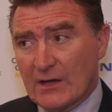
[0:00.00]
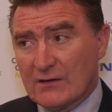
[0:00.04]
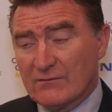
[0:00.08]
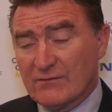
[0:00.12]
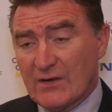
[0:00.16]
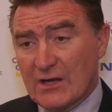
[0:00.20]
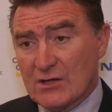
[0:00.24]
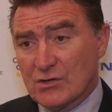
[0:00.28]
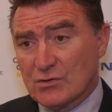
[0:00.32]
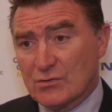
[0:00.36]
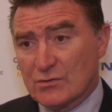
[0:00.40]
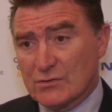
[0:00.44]

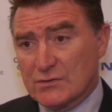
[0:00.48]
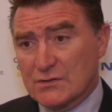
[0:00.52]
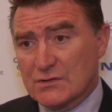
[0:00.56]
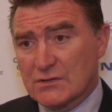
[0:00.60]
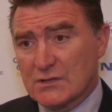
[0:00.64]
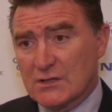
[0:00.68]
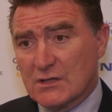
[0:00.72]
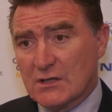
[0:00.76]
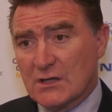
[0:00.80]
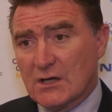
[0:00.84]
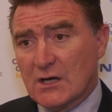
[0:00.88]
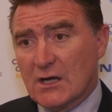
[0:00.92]

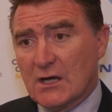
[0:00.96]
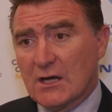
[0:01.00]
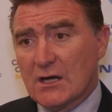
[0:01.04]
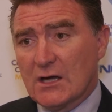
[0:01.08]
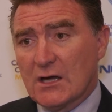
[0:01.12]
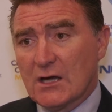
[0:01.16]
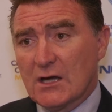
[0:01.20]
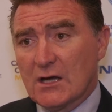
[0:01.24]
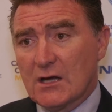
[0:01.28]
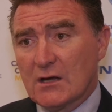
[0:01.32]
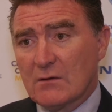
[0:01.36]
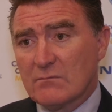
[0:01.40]
vendors.
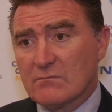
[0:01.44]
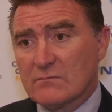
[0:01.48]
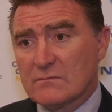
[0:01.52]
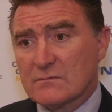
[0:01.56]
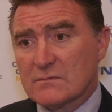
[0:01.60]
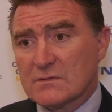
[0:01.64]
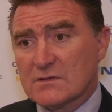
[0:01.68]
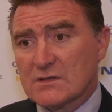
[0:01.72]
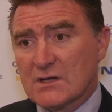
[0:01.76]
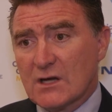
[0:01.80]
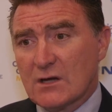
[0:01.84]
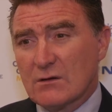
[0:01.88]

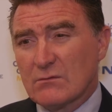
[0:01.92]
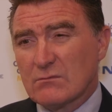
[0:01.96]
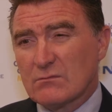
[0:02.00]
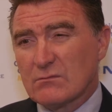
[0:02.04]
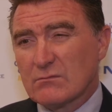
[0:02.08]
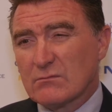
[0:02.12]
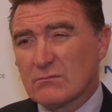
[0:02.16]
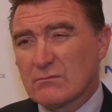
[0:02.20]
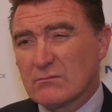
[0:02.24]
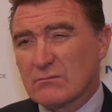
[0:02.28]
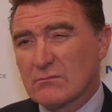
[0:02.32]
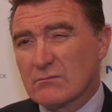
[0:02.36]
So
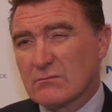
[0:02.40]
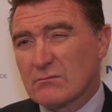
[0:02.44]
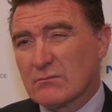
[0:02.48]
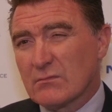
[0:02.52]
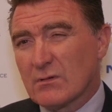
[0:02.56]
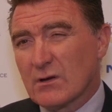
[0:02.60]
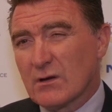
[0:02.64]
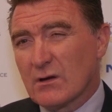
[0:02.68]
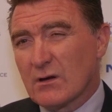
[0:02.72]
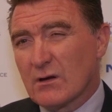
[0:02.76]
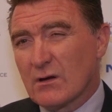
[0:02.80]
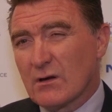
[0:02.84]

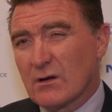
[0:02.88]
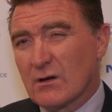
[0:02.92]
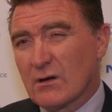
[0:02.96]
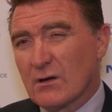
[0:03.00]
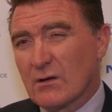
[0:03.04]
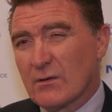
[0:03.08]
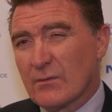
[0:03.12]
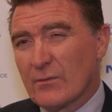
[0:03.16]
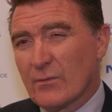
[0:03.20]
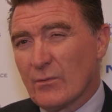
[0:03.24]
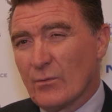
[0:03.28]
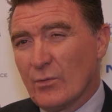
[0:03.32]

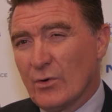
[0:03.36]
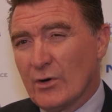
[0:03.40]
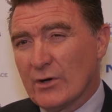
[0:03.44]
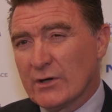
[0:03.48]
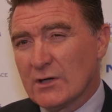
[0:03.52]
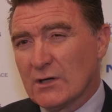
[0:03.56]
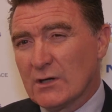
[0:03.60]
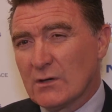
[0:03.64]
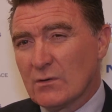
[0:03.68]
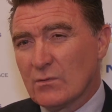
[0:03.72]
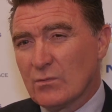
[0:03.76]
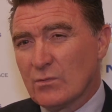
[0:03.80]

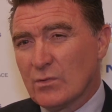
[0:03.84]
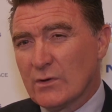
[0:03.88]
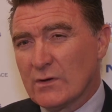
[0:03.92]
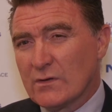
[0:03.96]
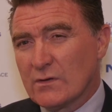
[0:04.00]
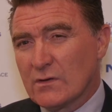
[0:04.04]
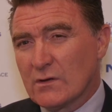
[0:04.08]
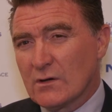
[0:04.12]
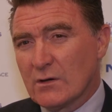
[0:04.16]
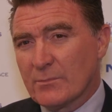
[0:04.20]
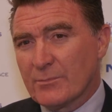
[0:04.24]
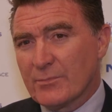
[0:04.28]
working
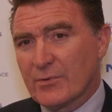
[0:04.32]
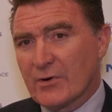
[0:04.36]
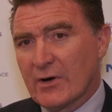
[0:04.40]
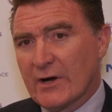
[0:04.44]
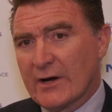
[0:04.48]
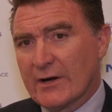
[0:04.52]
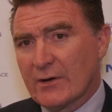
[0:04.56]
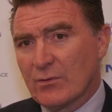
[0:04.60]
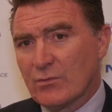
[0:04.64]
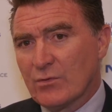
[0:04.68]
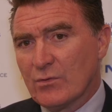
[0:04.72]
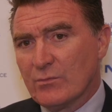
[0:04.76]
with the
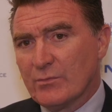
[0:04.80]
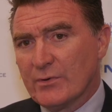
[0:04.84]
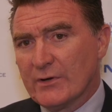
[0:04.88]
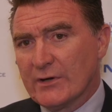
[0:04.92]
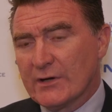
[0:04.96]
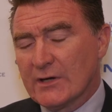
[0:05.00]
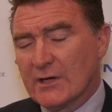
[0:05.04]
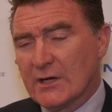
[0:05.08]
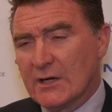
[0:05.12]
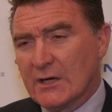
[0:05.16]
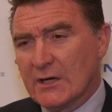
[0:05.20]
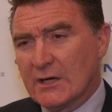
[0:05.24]
operator
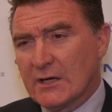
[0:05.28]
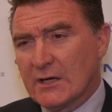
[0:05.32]
will